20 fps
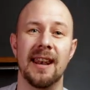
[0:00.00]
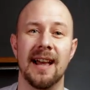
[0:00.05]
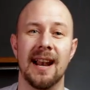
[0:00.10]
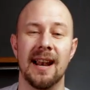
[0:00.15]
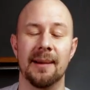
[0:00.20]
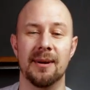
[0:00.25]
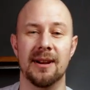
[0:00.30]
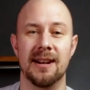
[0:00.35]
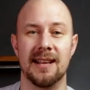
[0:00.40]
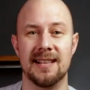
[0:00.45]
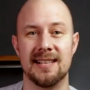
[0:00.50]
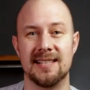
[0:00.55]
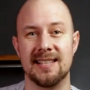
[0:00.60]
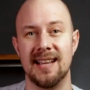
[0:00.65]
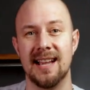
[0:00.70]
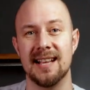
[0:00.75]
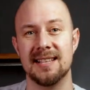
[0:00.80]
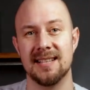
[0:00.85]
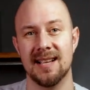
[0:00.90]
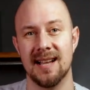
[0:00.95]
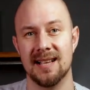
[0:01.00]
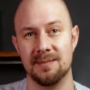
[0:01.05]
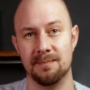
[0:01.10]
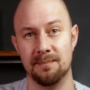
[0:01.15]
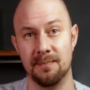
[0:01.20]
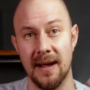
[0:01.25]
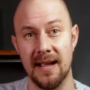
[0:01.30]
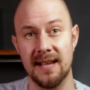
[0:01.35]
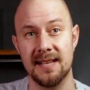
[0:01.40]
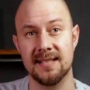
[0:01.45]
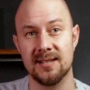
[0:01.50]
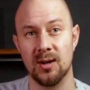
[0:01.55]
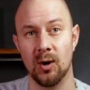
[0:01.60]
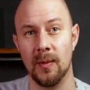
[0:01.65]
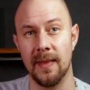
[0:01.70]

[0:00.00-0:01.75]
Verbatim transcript: an element in CSS based